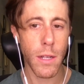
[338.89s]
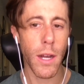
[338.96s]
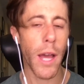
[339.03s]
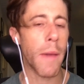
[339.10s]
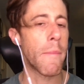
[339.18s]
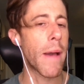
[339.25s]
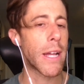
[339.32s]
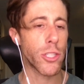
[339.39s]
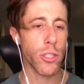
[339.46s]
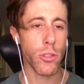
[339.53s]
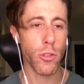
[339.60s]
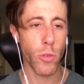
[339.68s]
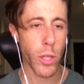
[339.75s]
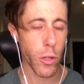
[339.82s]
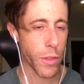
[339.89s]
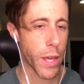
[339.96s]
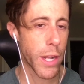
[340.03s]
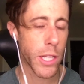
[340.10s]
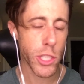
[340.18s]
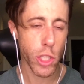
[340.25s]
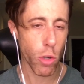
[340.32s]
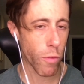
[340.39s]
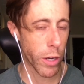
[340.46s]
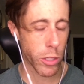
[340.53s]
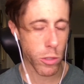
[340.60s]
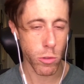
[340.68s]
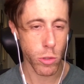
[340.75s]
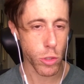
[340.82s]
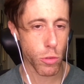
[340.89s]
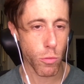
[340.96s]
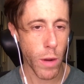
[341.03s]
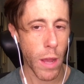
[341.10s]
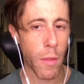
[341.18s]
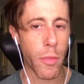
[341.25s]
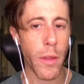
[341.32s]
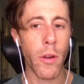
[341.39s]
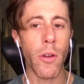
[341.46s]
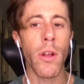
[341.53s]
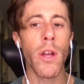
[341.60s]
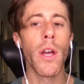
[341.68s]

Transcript: I imagine you hear the NHL regulars throughout there.